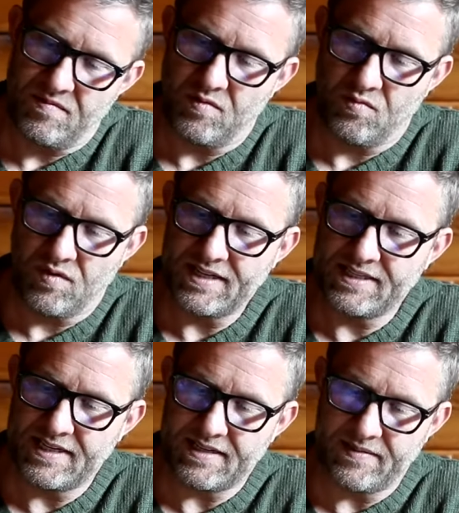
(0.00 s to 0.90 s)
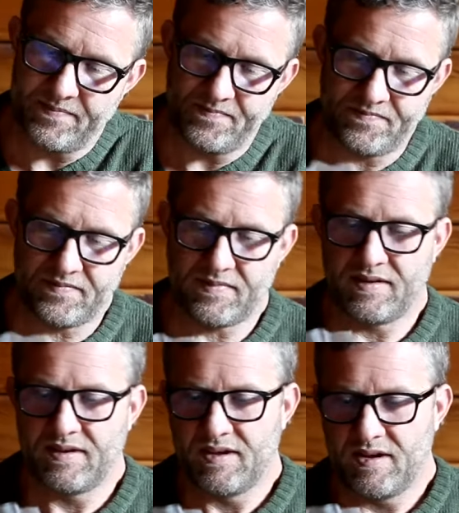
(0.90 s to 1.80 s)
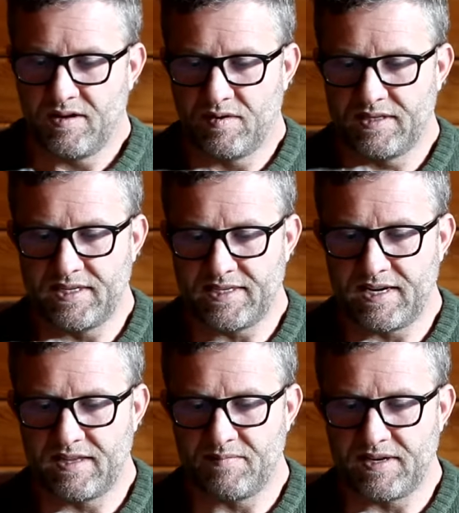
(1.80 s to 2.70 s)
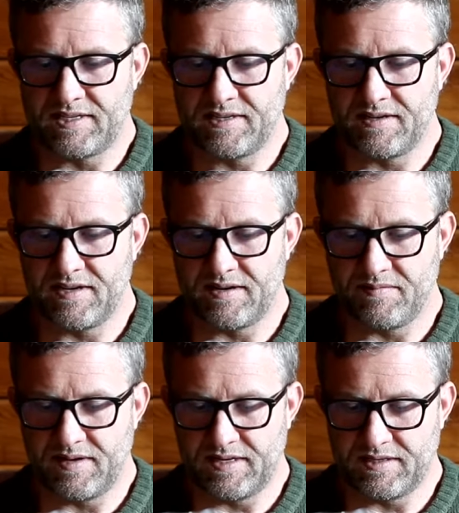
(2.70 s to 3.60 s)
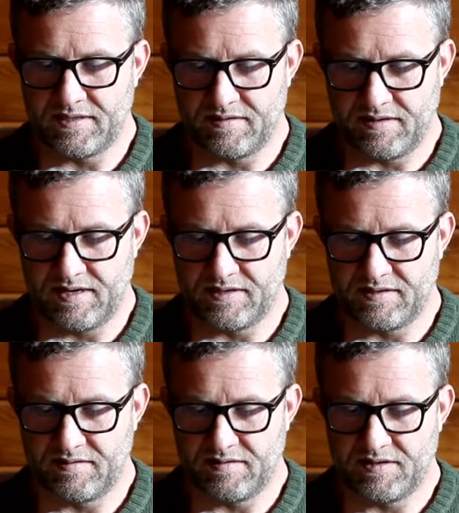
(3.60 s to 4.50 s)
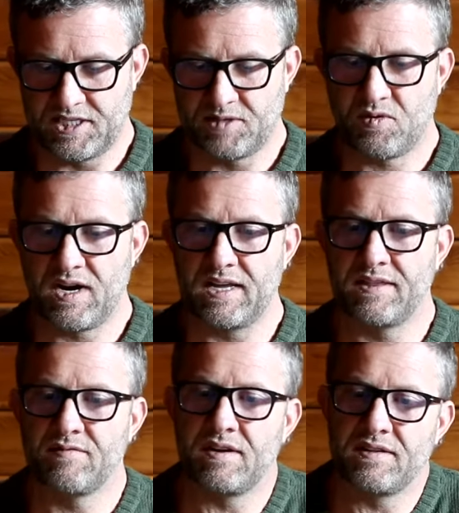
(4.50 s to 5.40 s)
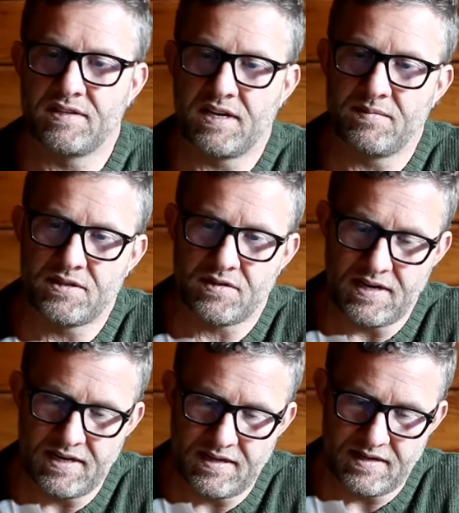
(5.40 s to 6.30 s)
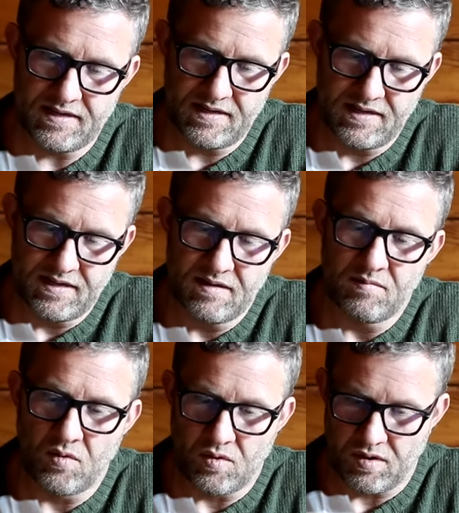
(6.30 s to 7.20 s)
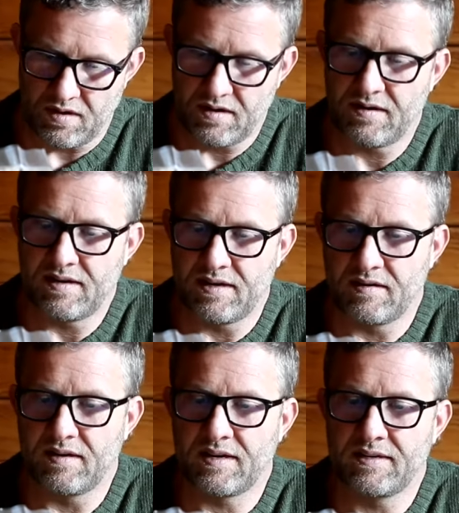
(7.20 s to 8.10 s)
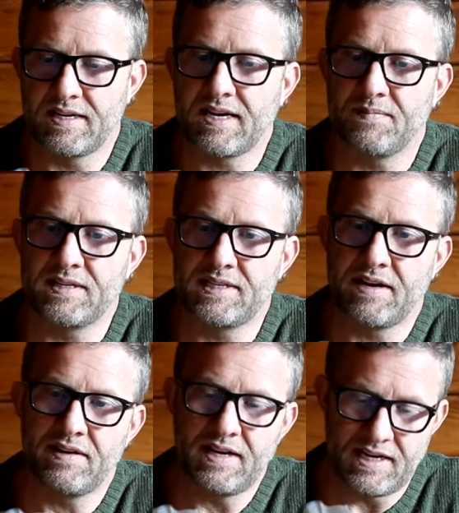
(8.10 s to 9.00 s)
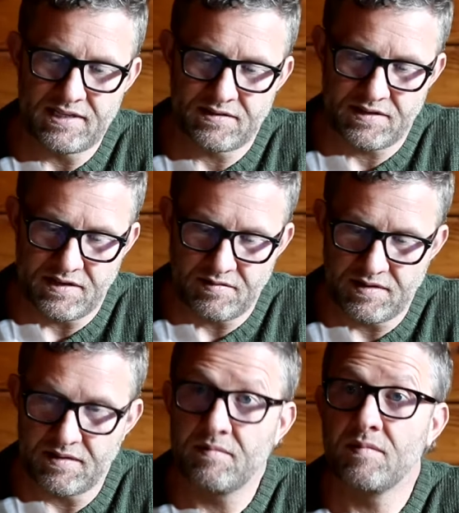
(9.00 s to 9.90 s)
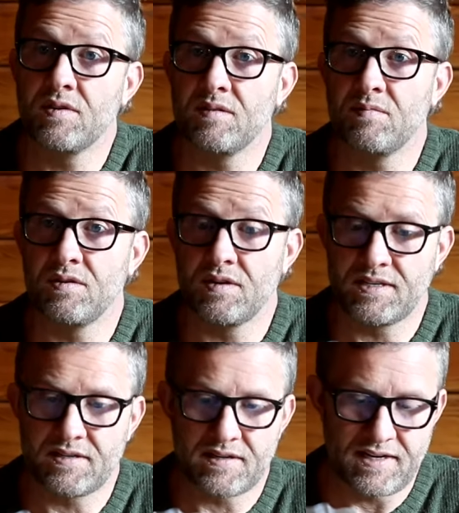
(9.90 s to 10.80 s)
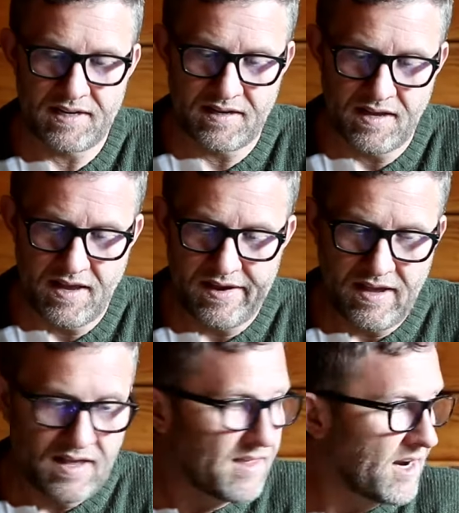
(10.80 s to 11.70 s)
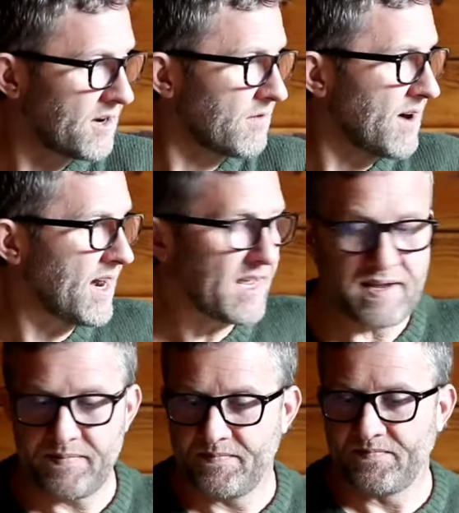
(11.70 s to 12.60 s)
once this healthy mycelium has spread throughout the substrate more, it could take up to 7 days or so with the Blue Oyster kit. Then you're ready